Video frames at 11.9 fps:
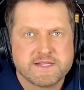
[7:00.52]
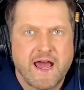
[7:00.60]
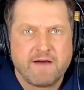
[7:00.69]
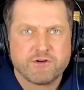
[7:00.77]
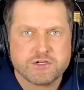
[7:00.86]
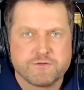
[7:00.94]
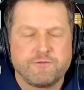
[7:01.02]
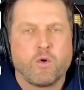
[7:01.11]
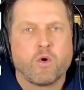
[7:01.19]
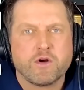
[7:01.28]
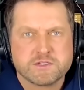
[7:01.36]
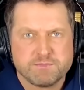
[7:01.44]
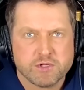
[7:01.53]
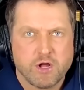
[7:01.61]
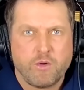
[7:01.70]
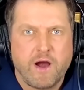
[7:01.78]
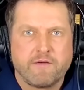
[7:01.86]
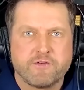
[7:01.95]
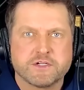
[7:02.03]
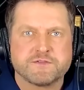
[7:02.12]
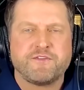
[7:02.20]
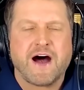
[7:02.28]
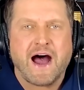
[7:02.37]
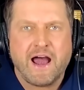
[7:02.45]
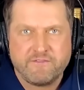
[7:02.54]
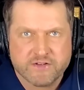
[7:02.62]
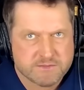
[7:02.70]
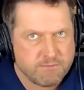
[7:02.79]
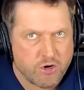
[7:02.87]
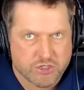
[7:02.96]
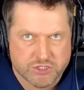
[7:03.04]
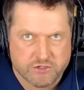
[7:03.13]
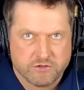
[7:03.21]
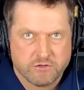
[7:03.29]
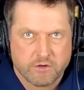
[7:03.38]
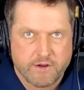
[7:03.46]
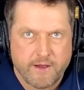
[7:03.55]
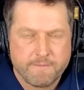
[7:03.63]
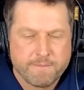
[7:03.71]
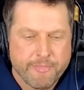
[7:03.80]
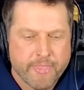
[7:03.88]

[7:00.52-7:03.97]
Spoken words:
is average. 4 is below average. 5 is marginal, okay?